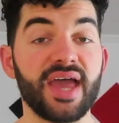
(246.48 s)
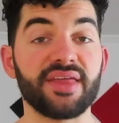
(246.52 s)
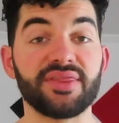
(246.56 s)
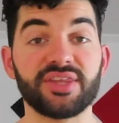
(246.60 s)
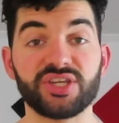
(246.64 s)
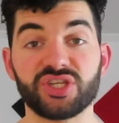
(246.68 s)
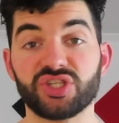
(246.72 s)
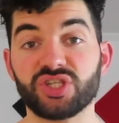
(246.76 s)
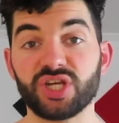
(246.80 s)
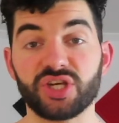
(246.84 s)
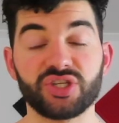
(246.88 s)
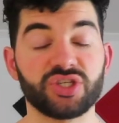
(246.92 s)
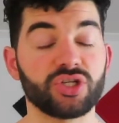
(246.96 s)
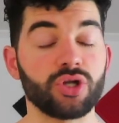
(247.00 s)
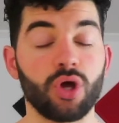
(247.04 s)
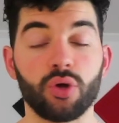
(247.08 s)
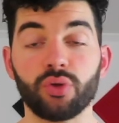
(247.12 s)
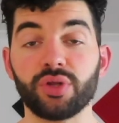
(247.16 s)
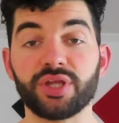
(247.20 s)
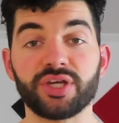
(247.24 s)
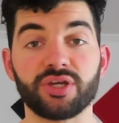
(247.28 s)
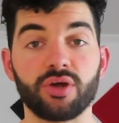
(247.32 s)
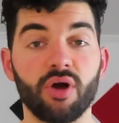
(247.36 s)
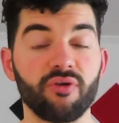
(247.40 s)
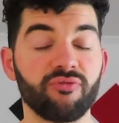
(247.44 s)
And this doesn't
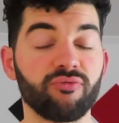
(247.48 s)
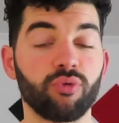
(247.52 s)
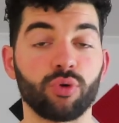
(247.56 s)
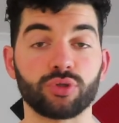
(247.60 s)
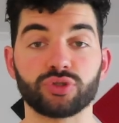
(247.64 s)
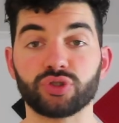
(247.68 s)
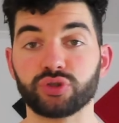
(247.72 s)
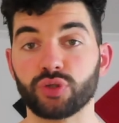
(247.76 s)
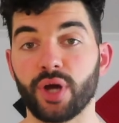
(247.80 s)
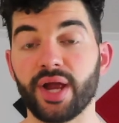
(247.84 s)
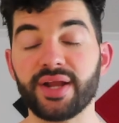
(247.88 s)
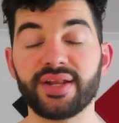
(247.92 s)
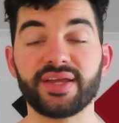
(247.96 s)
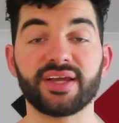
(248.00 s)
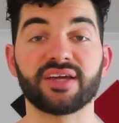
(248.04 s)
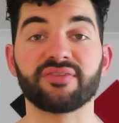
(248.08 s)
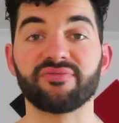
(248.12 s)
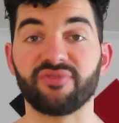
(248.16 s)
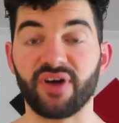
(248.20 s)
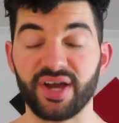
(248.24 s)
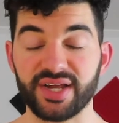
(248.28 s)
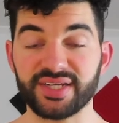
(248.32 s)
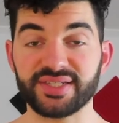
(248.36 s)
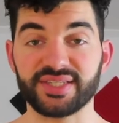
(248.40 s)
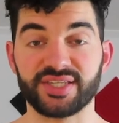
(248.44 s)
only go for training
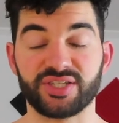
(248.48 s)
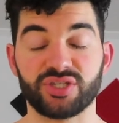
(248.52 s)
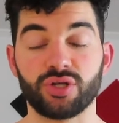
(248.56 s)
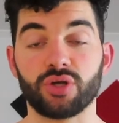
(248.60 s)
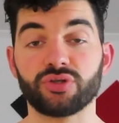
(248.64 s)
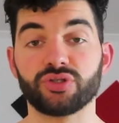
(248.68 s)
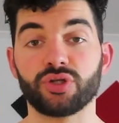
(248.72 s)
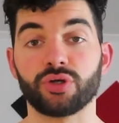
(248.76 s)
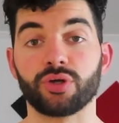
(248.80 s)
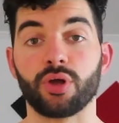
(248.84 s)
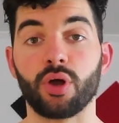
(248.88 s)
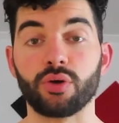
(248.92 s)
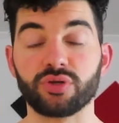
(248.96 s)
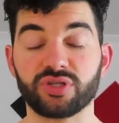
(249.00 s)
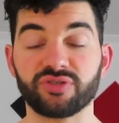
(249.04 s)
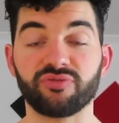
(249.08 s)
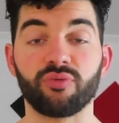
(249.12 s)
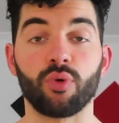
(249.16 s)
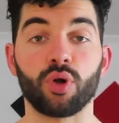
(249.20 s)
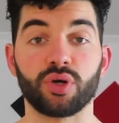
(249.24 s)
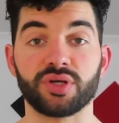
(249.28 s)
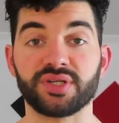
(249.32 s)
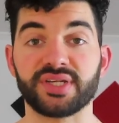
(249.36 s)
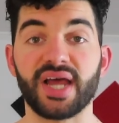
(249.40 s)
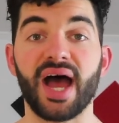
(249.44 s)
advice, this also goes
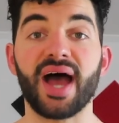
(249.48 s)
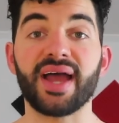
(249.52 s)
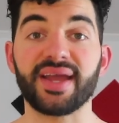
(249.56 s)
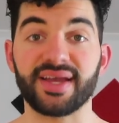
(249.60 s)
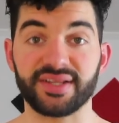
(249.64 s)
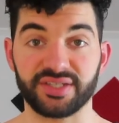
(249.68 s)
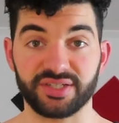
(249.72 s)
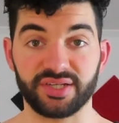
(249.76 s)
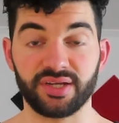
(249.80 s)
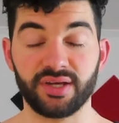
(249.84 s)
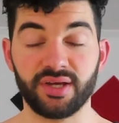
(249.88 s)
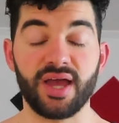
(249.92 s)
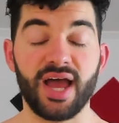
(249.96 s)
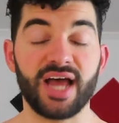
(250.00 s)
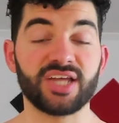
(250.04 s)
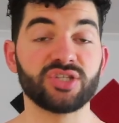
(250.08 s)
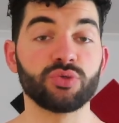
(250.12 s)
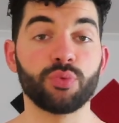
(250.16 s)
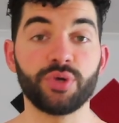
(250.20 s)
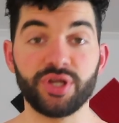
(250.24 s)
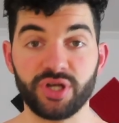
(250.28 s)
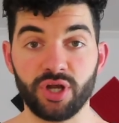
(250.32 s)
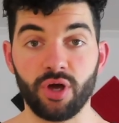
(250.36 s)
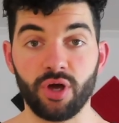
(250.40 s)
for diet. As we